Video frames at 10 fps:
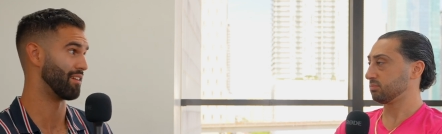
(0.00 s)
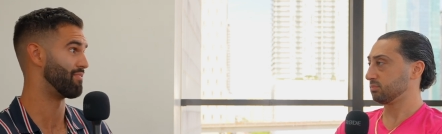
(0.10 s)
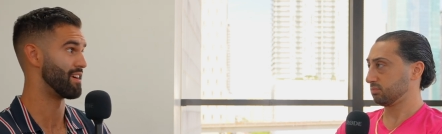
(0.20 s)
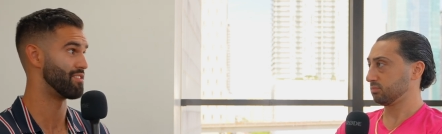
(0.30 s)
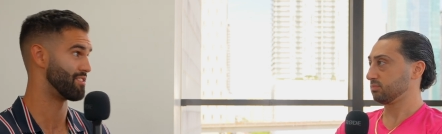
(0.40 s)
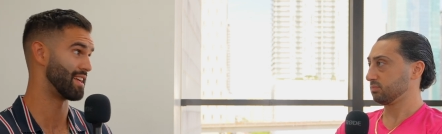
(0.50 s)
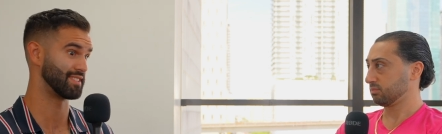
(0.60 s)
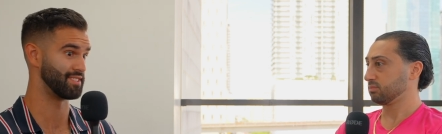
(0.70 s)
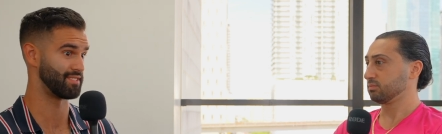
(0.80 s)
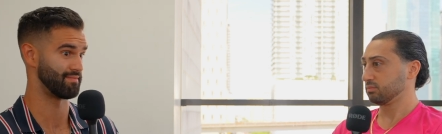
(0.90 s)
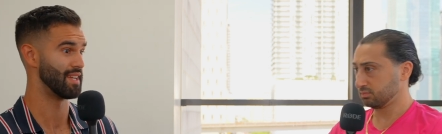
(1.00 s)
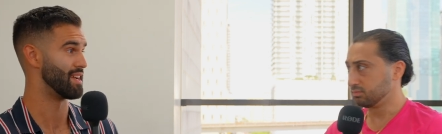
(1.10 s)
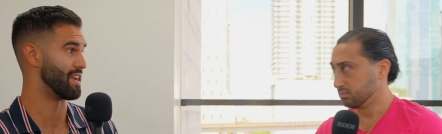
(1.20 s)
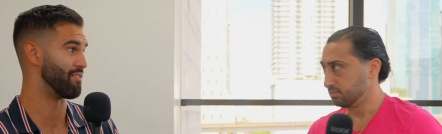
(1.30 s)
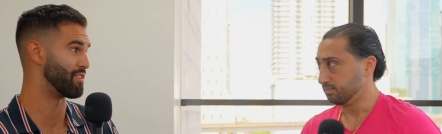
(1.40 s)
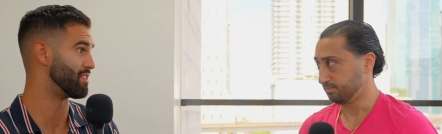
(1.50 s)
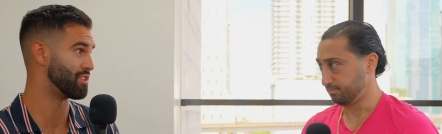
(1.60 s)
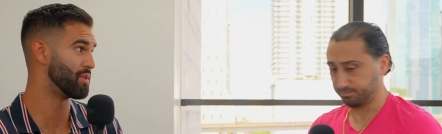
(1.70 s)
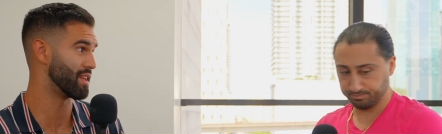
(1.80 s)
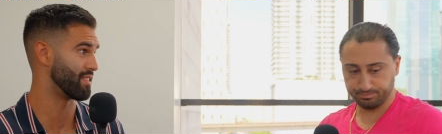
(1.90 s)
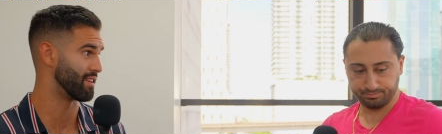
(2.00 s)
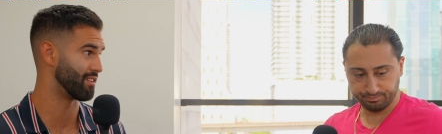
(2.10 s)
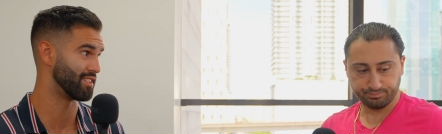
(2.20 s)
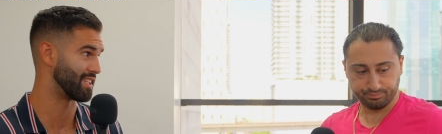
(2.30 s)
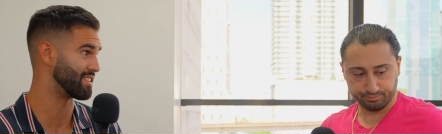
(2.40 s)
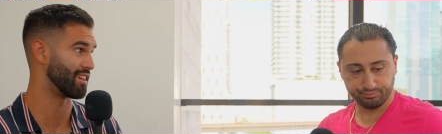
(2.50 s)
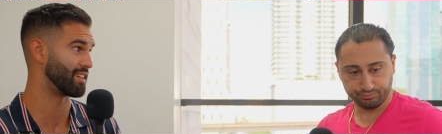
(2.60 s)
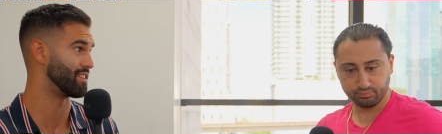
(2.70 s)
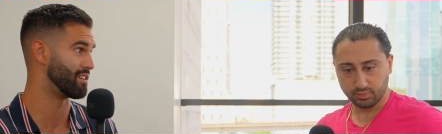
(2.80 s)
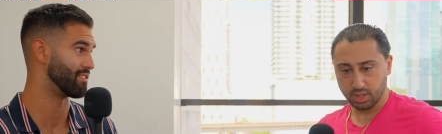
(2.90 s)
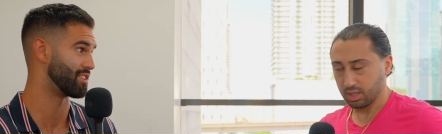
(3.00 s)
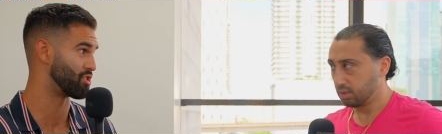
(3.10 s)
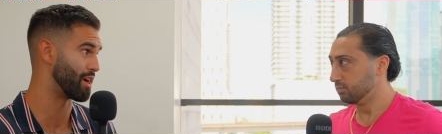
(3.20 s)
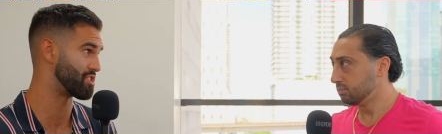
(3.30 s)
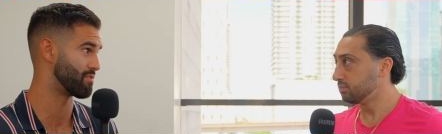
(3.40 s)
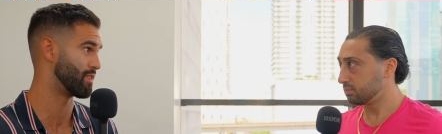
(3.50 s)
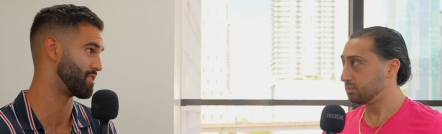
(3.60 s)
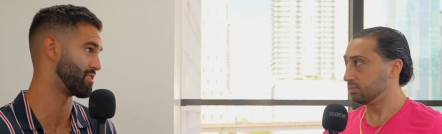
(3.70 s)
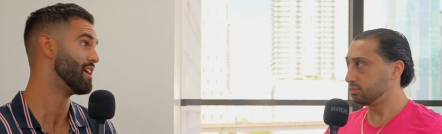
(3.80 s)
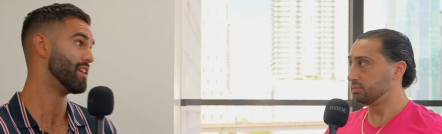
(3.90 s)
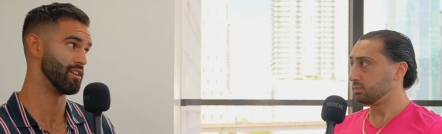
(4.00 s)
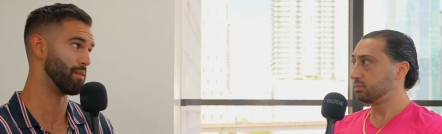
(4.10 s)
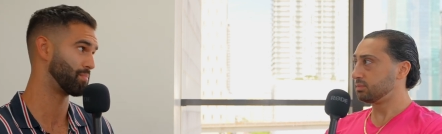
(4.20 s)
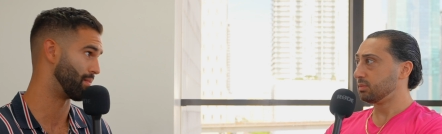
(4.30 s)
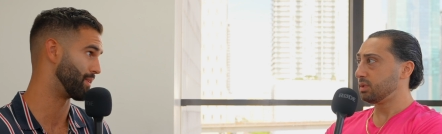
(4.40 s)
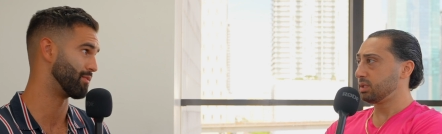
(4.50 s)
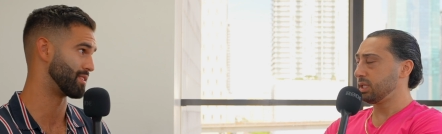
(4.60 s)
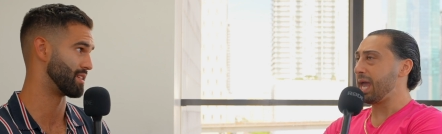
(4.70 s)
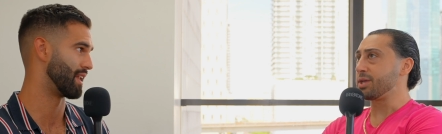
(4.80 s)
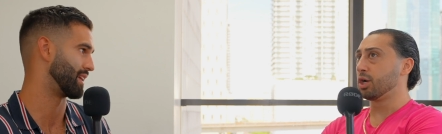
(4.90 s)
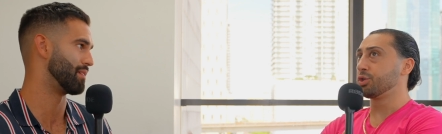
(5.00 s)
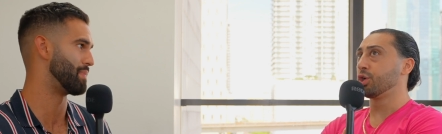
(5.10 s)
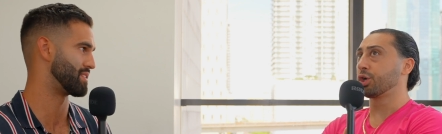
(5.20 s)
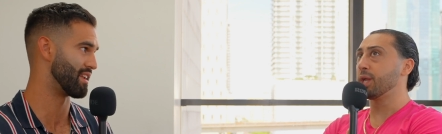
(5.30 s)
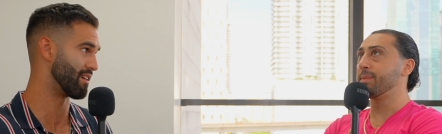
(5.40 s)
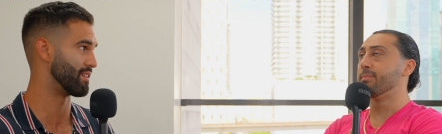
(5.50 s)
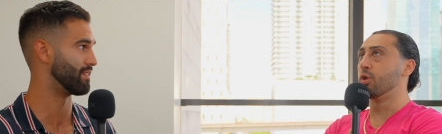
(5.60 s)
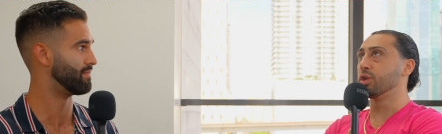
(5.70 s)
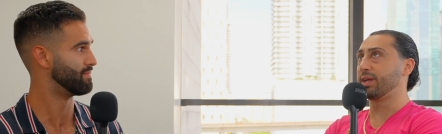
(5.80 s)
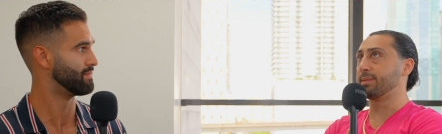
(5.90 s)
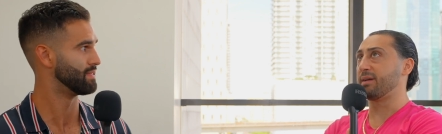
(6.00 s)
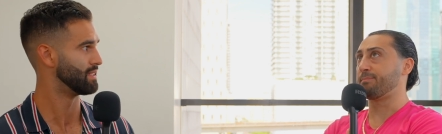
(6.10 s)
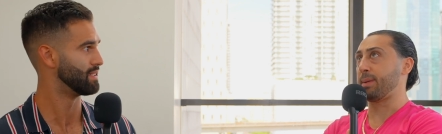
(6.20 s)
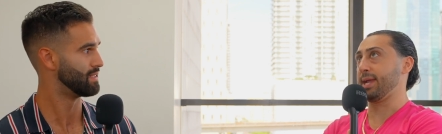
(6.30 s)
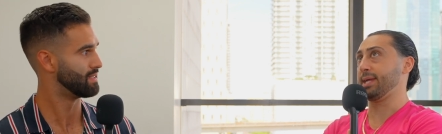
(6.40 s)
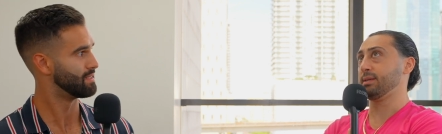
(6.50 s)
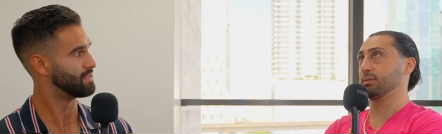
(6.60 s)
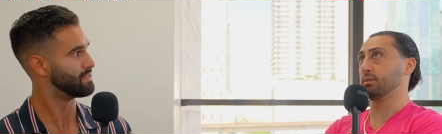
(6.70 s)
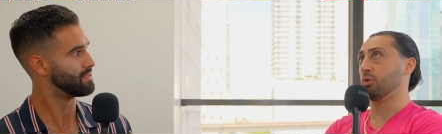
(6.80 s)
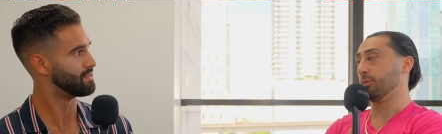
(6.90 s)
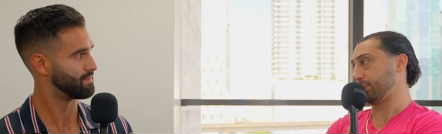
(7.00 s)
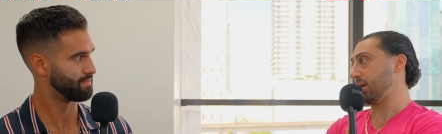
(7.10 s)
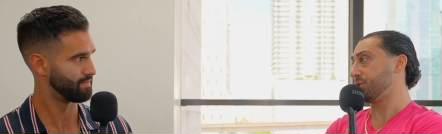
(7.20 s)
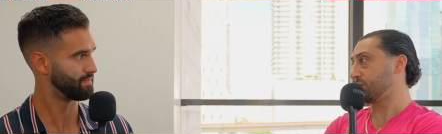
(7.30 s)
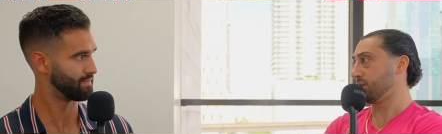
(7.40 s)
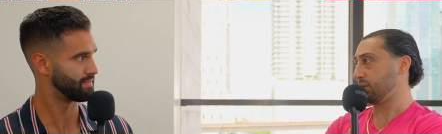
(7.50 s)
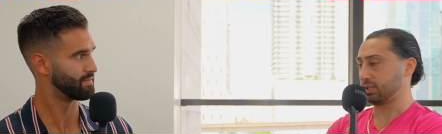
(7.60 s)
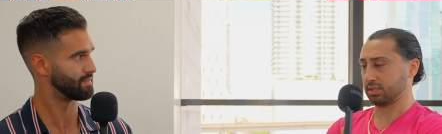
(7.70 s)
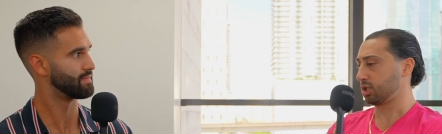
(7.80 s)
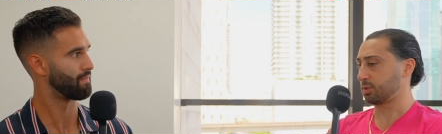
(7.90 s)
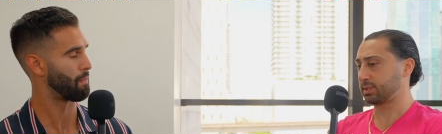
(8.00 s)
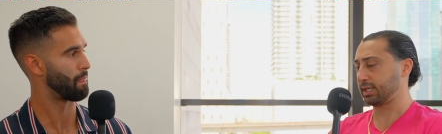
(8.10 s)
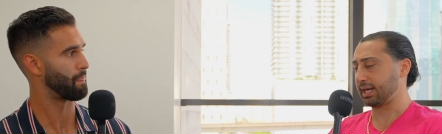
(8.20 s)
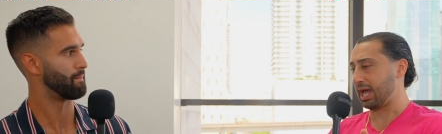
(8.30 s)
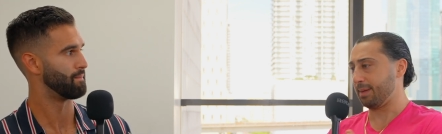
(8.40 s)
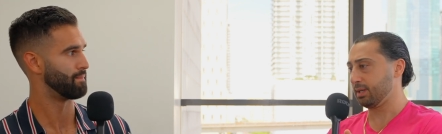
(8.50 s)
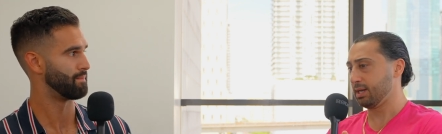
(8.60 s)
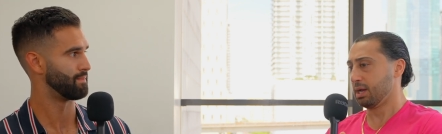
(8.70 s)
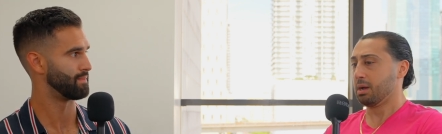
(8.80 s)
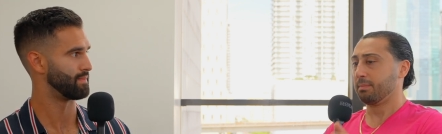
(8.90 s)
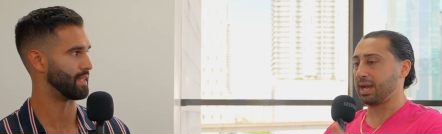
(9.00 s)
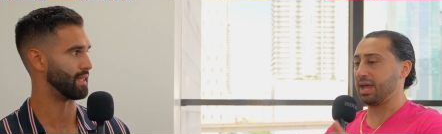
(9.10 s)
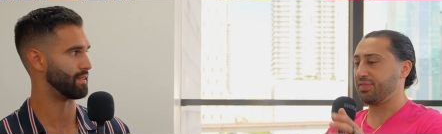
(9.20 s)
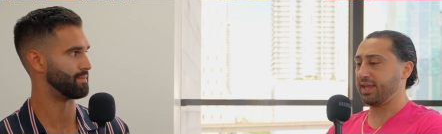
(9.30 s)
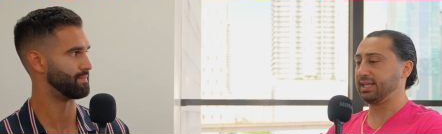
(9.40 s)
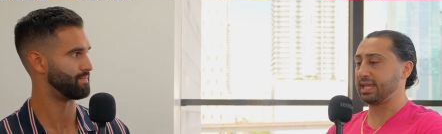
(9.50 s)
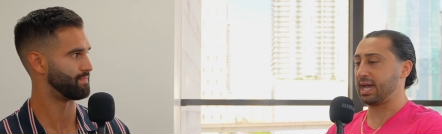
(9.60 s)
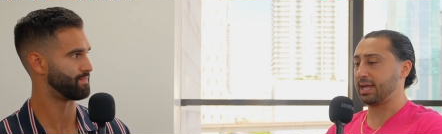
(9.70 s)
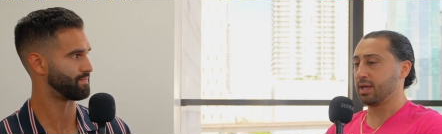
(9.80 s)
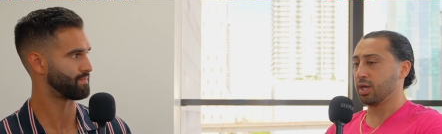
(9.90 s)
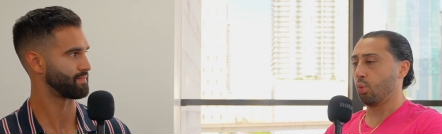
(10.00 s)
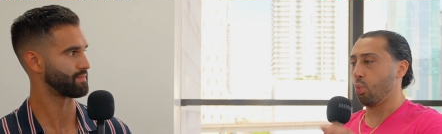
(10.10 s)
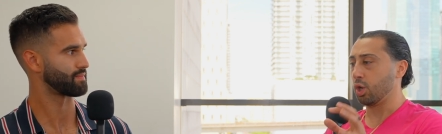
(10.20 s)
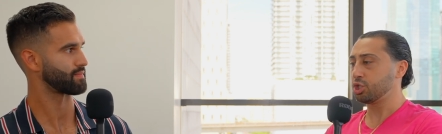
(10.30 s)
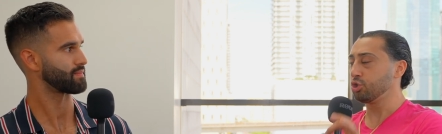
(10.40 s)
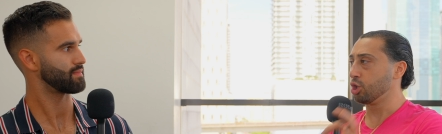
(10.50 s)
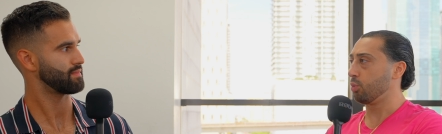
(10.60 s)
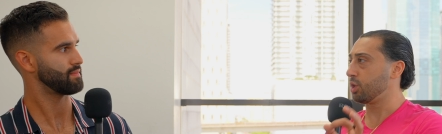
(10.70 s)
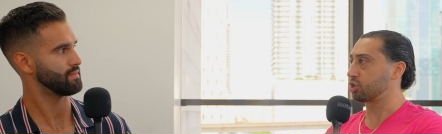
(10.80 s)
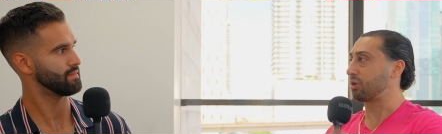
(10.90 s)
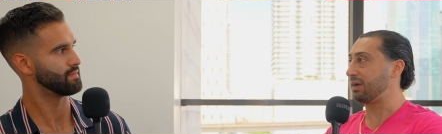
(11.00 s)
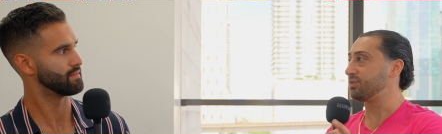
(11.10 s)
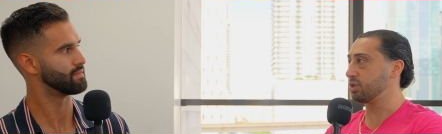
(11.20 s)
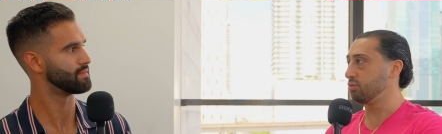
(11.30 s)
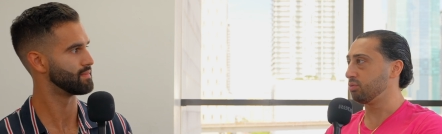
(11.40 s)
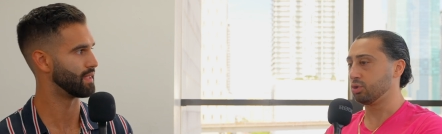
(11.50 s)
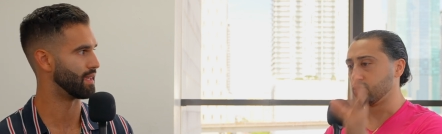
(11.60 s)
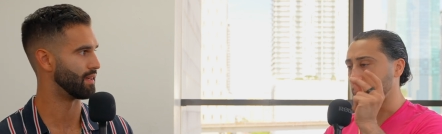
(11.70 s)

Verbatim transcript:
Speaker 1: a fire under your ass because if you didn't do anything, you're going to stay stuck in your situation, which your upcoming was. Yeah, like you're, you're going to be motivated
Speaker 2: by pain or pleasure. That's 100 percent going to happen. But yeah. I think that once you know what drives you, you yeah.